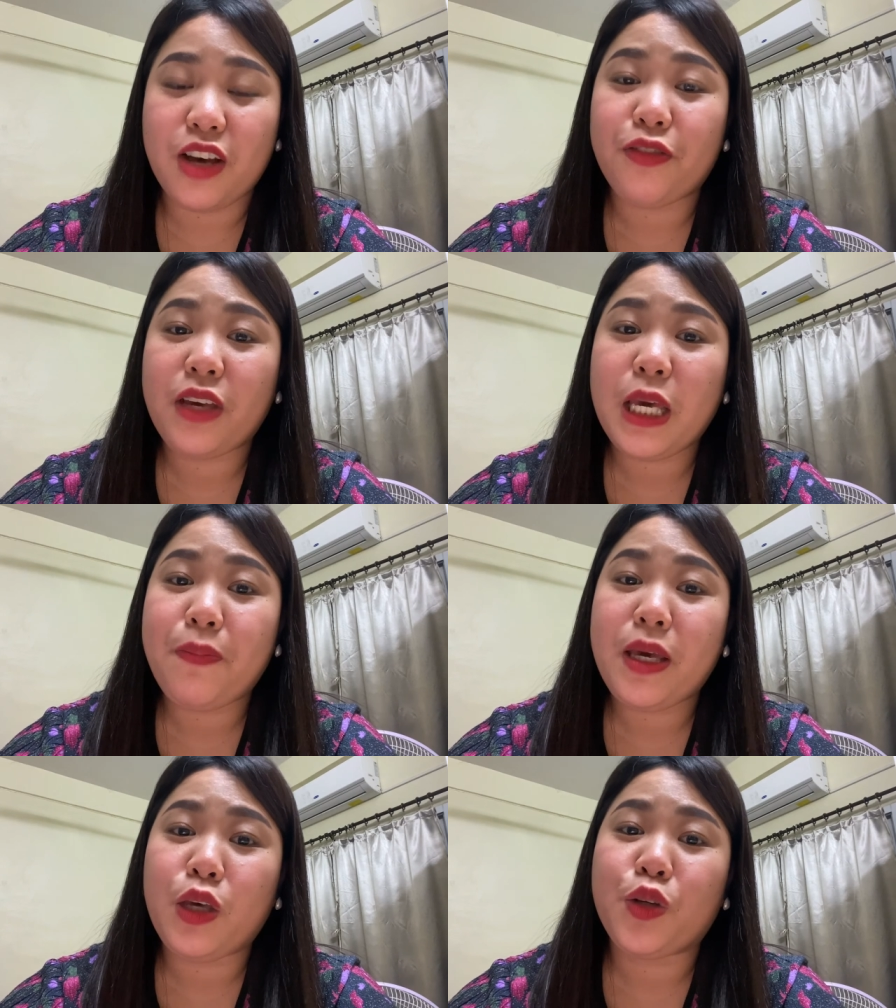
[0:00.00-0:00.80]
of
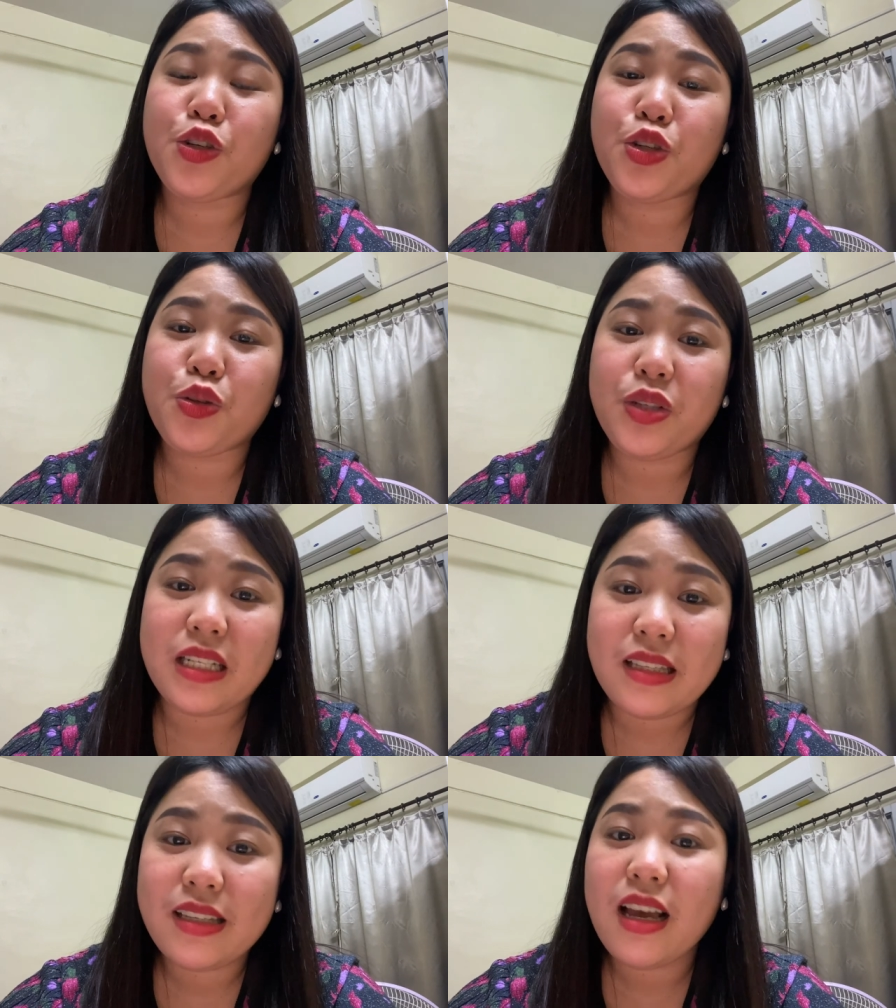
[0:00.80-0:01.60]
keeping your
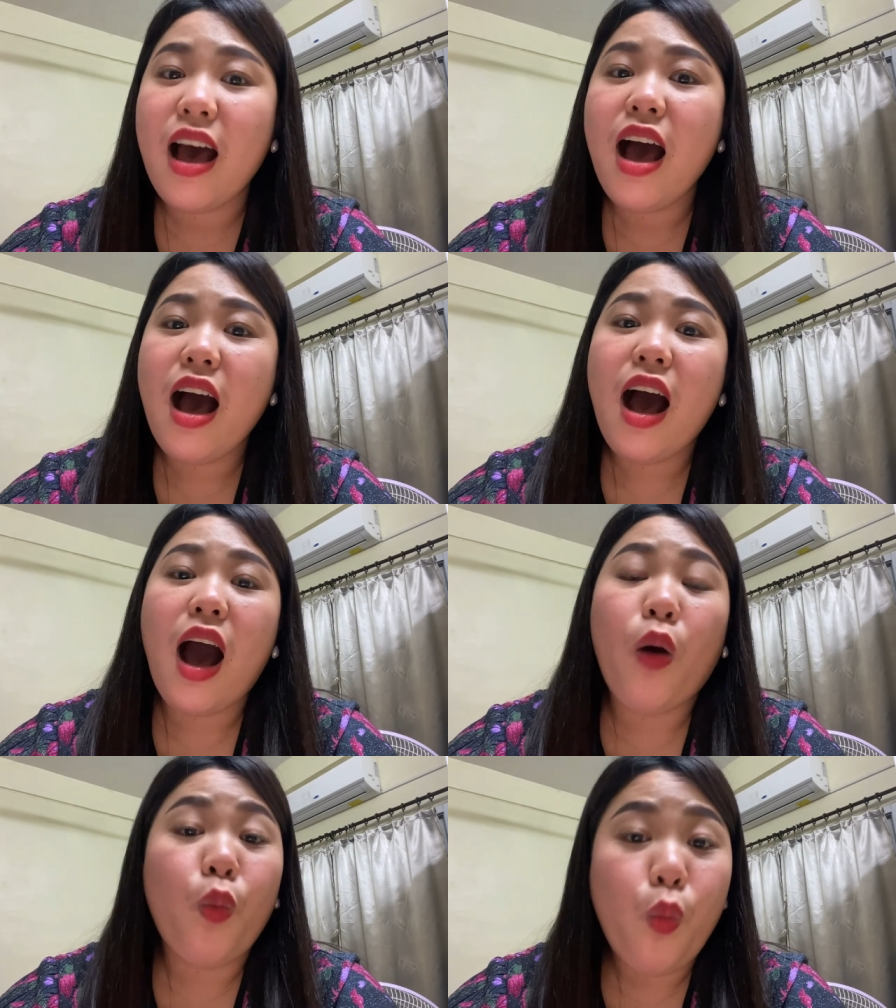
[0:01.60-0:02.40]
students
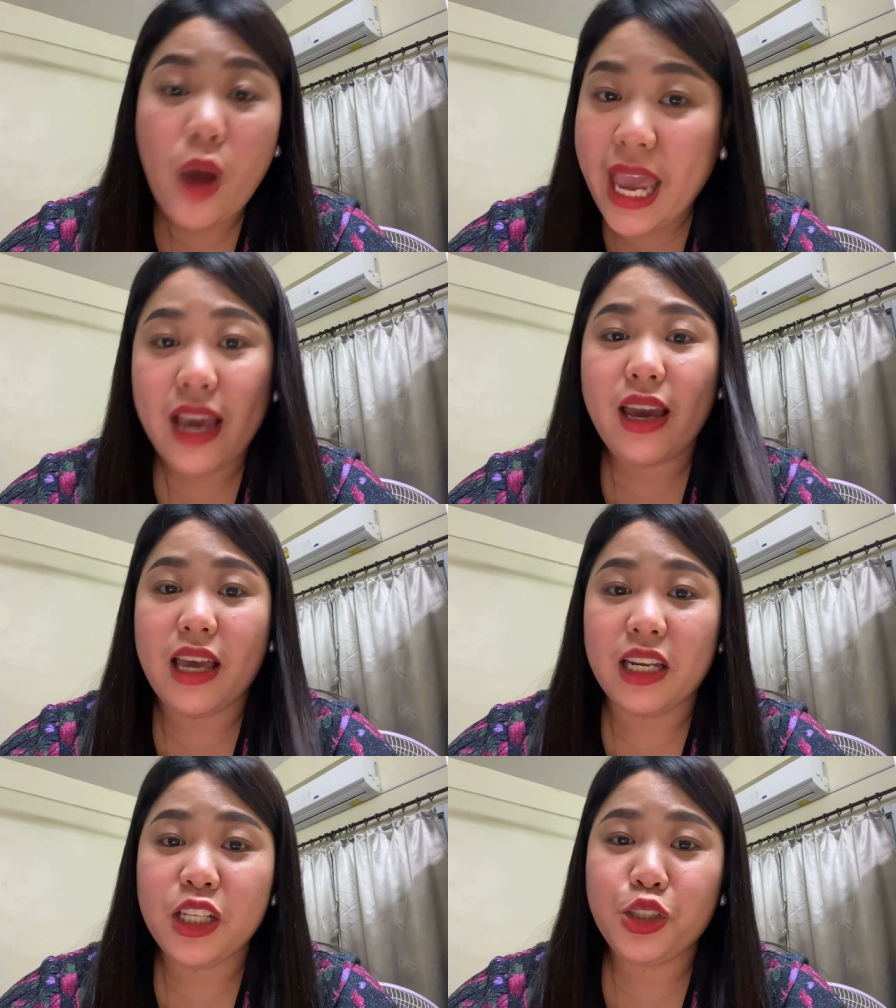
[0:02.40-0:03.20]
awake
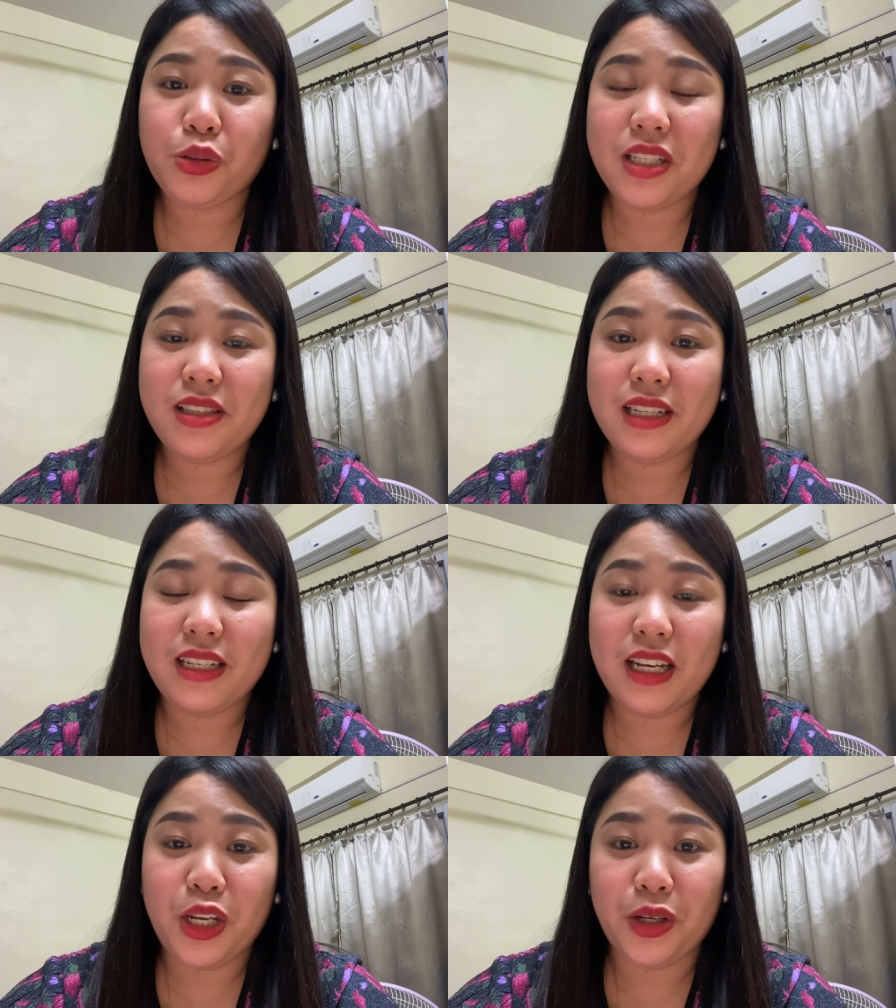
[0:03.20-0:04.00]
and interested
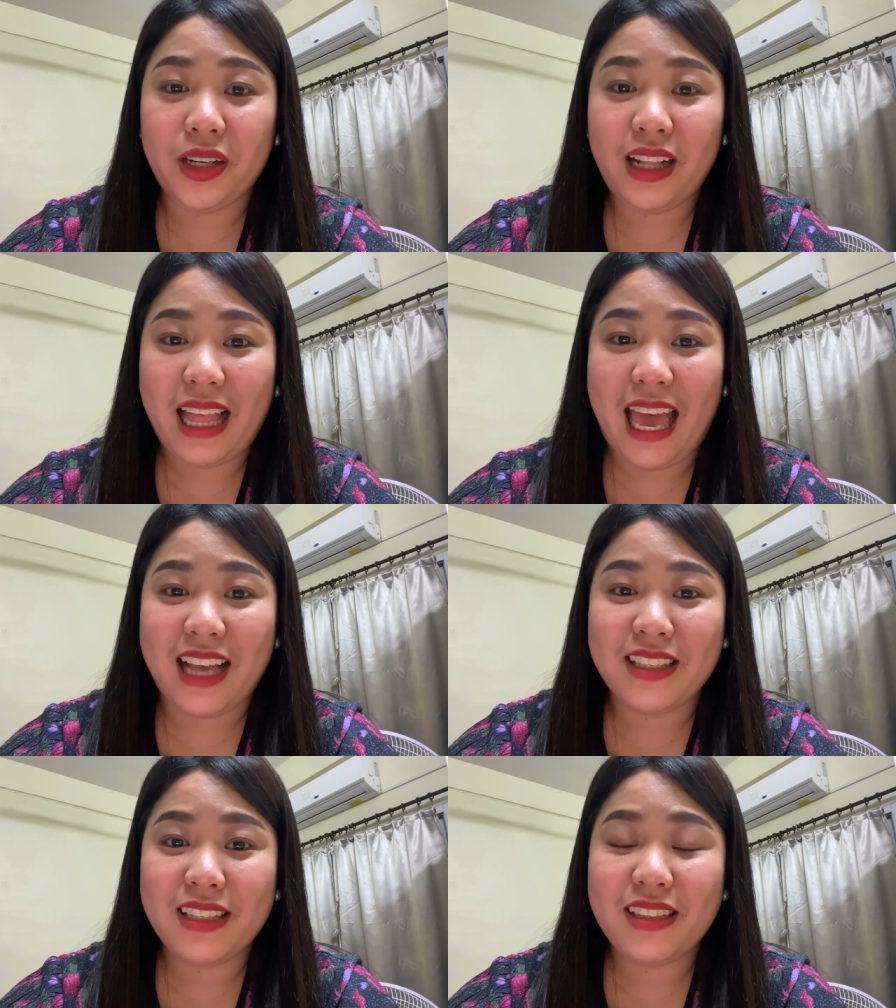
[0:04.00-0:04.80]
in your
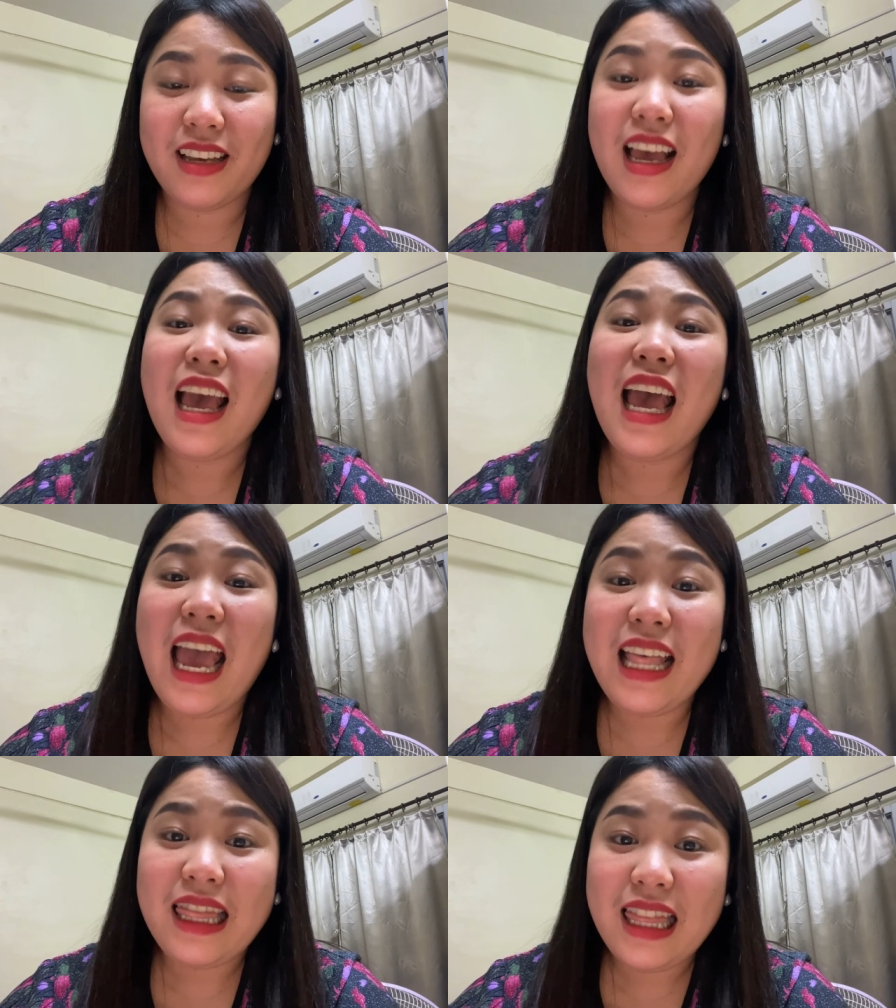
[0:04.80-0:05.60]
class.
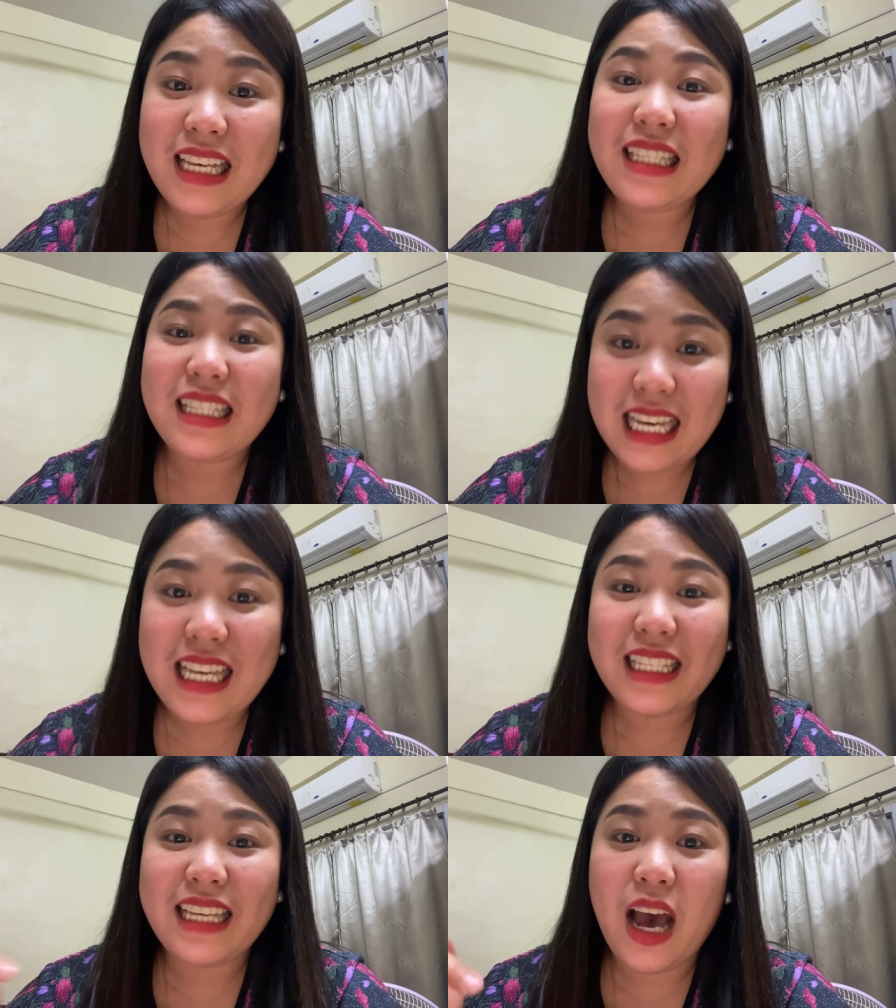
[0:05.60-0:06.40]
And this
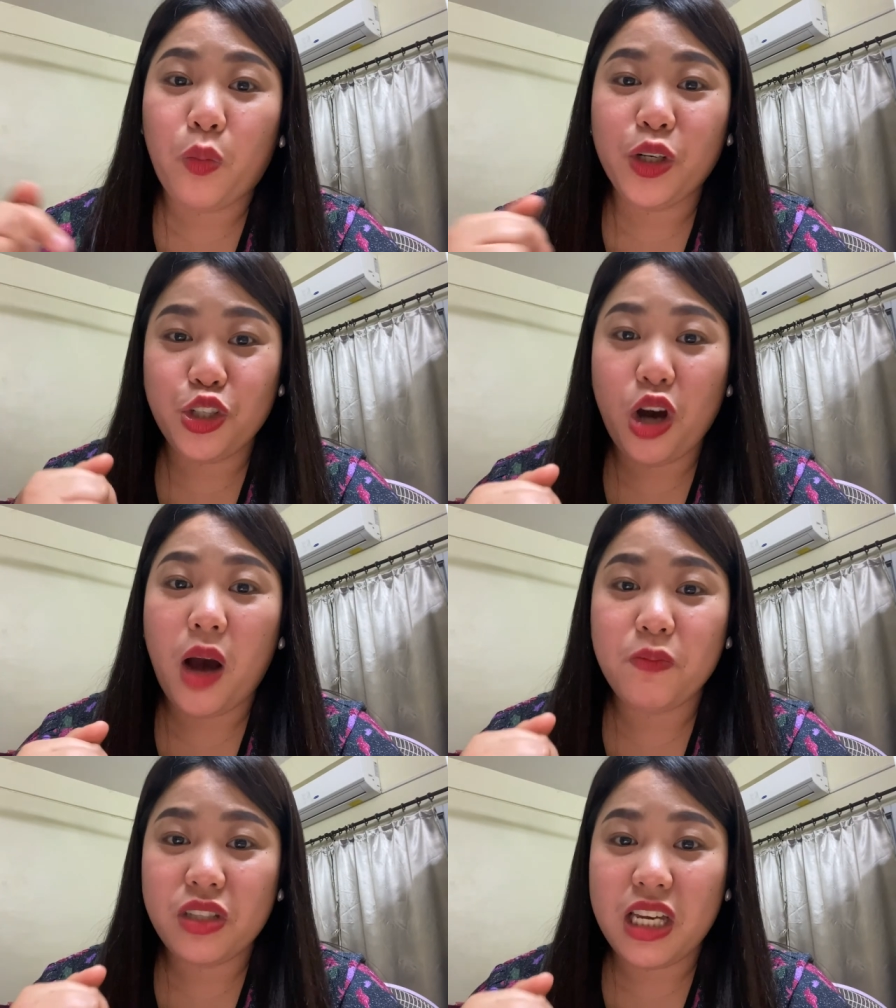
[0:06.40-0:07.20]
is our
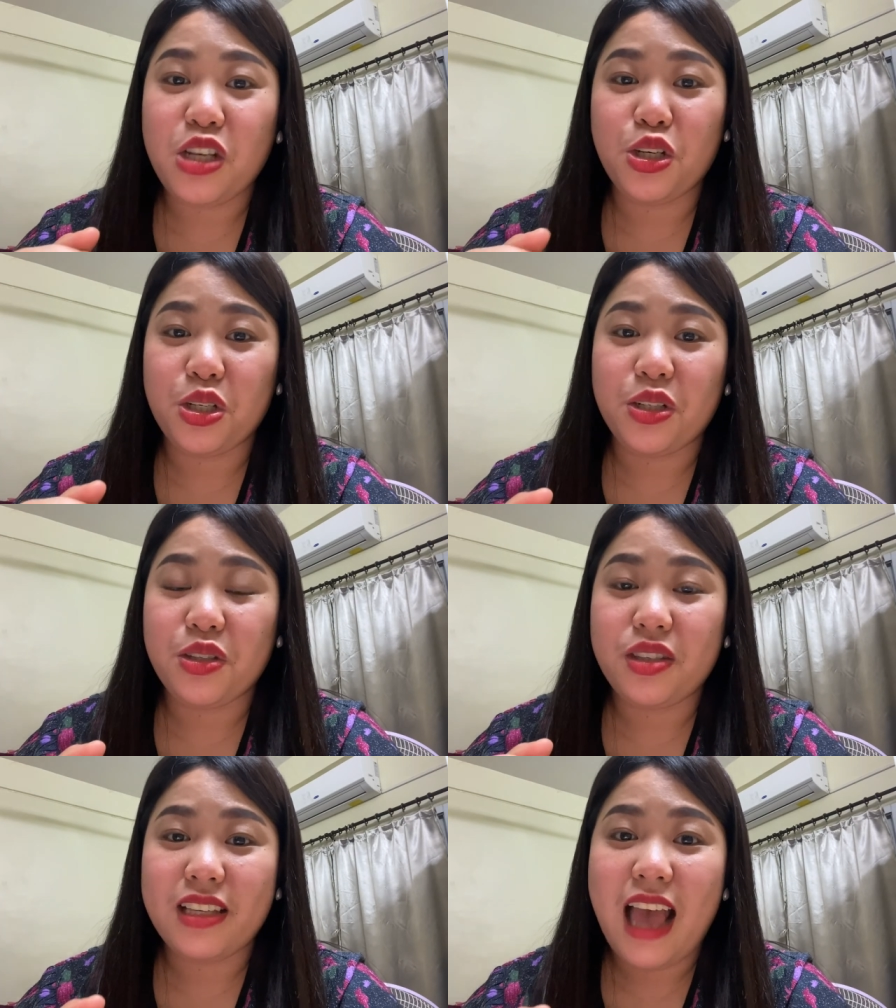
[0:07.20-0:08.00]
job,
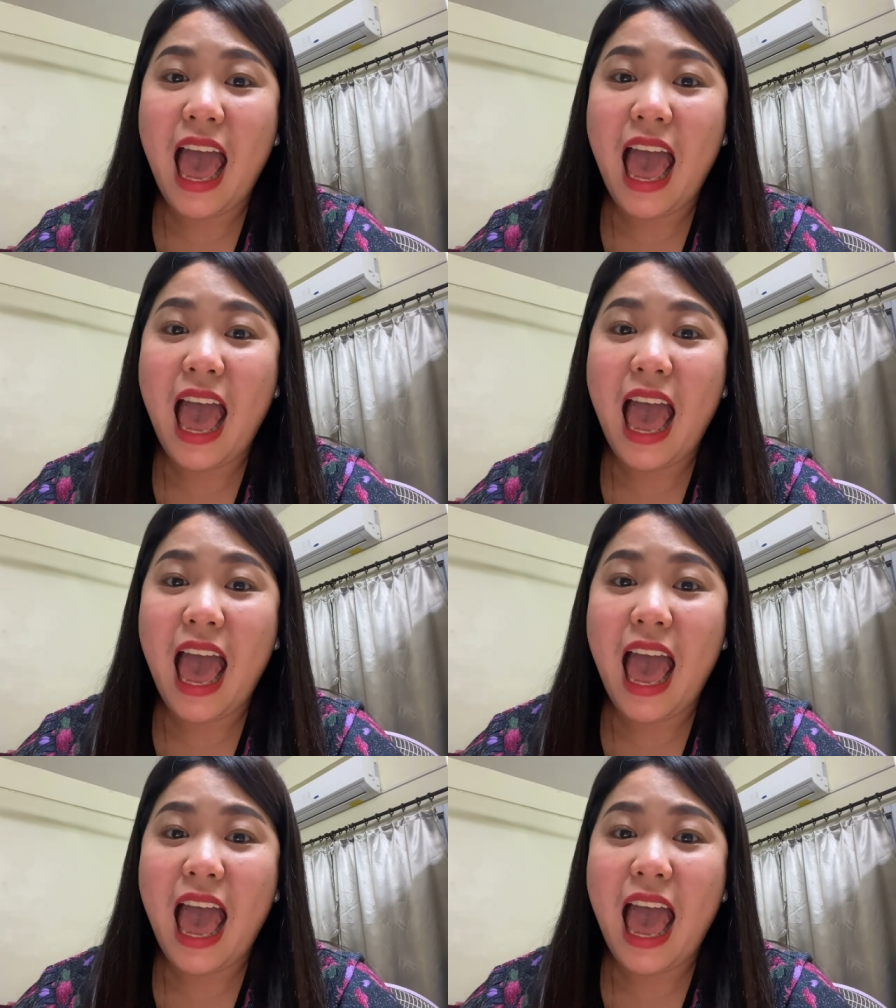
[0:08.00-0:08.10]
teachers.